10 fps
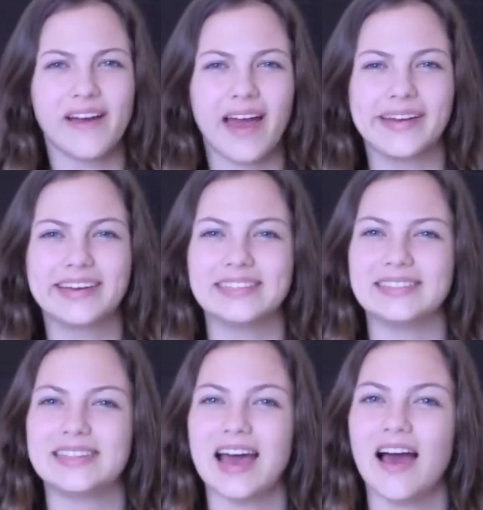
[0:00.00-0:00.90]
I can
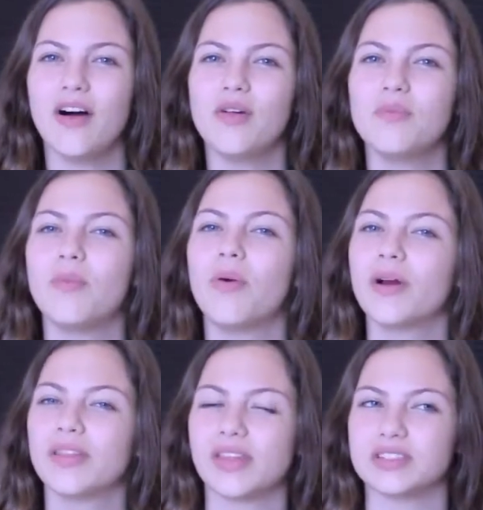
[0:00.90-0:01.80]
tell
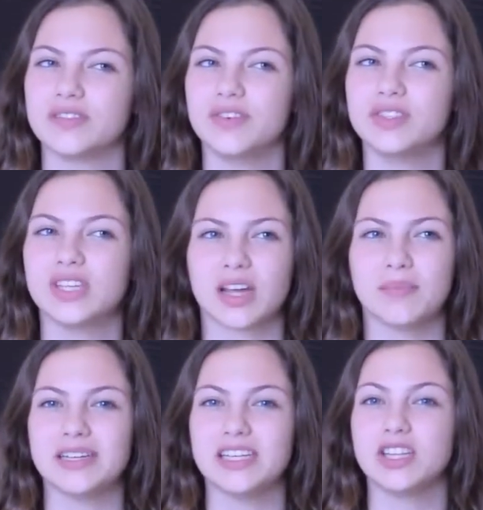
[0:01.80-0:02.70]
more that there's food stuck in
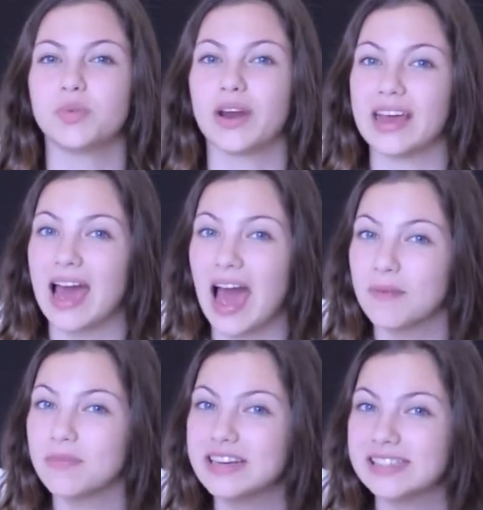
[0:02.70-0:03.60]
my teeth when I
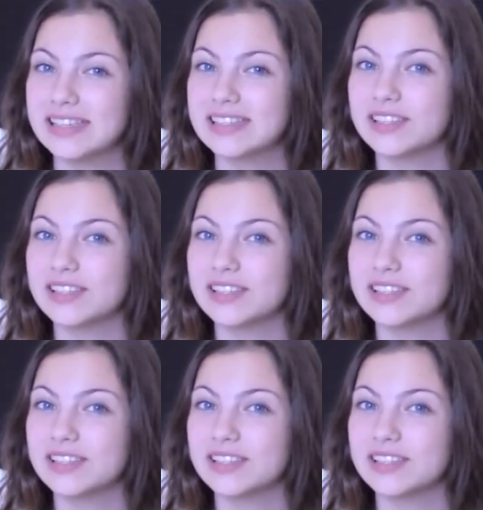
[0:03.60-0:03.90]
had braces.